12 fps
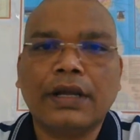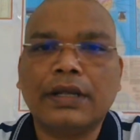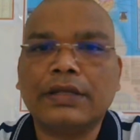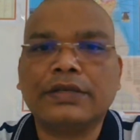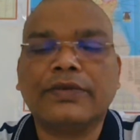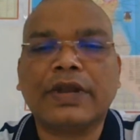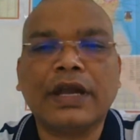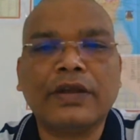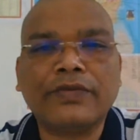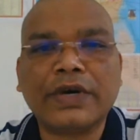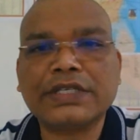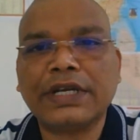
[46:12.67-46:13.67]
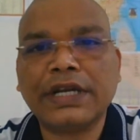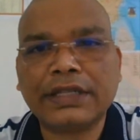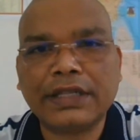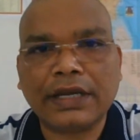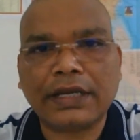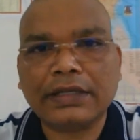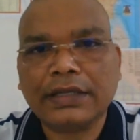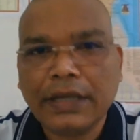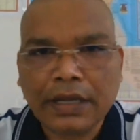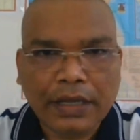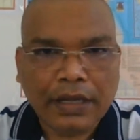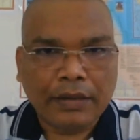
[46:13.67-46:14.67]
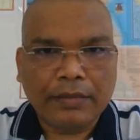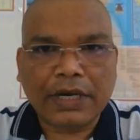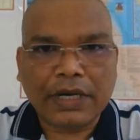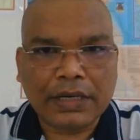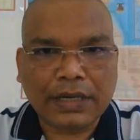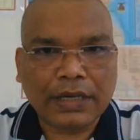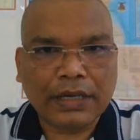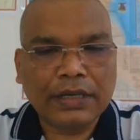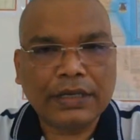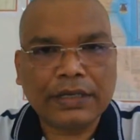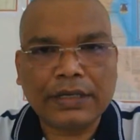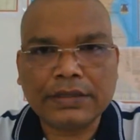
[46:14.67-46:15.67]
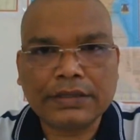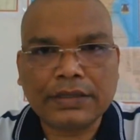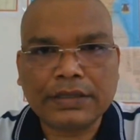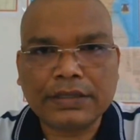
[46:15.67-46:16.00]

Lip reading: It's a very unfortunate thing. But it is,